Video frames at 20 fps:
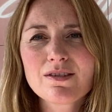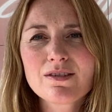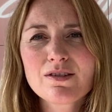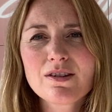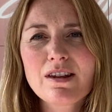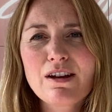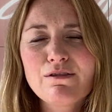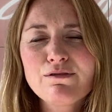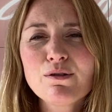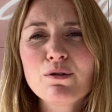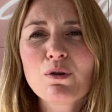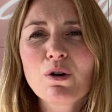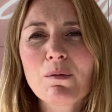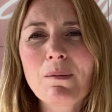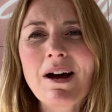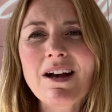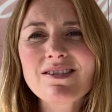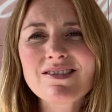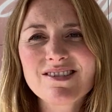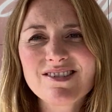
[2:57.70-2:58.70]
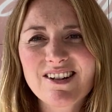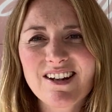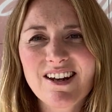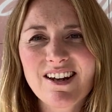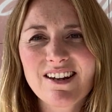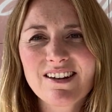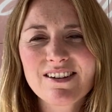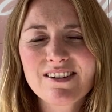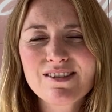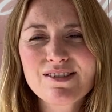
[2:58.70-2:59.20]
to their full
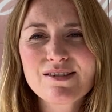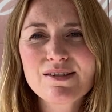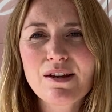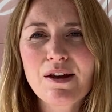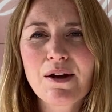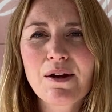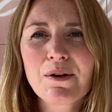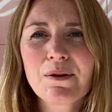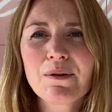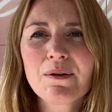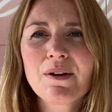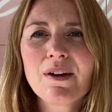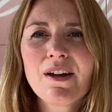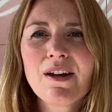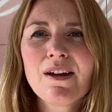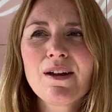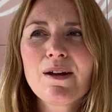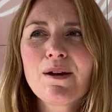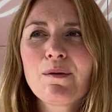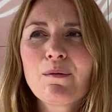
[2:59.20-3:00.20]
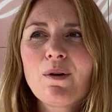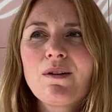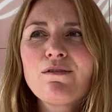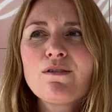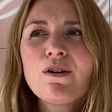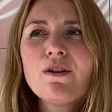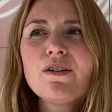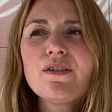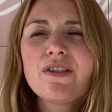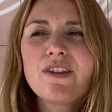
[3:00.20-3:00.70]
capacity. So
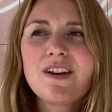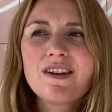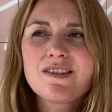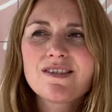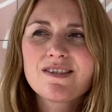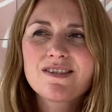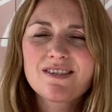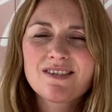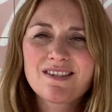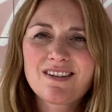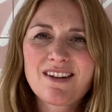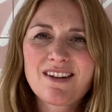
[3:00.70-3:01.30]
we've got this